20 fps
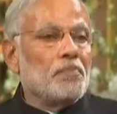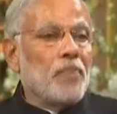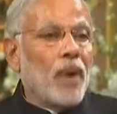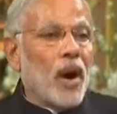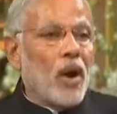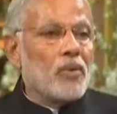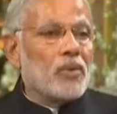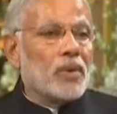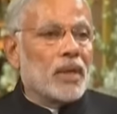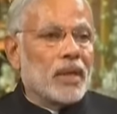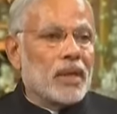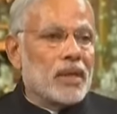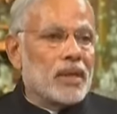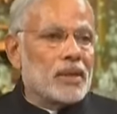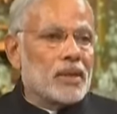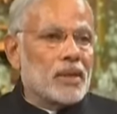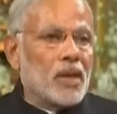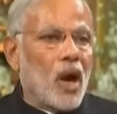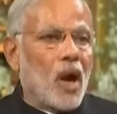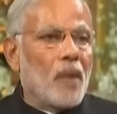
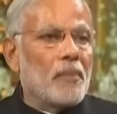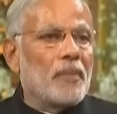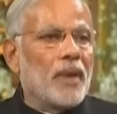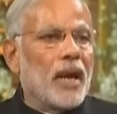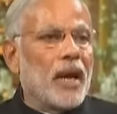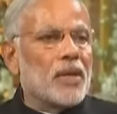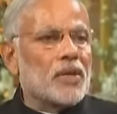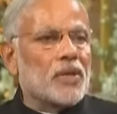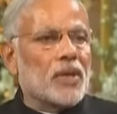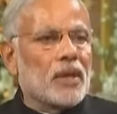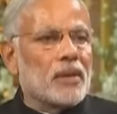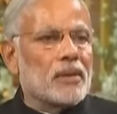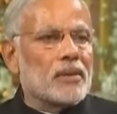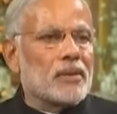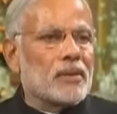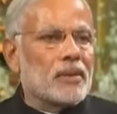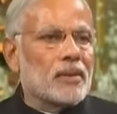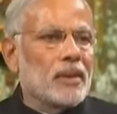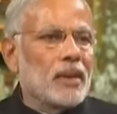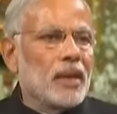boundaries of nations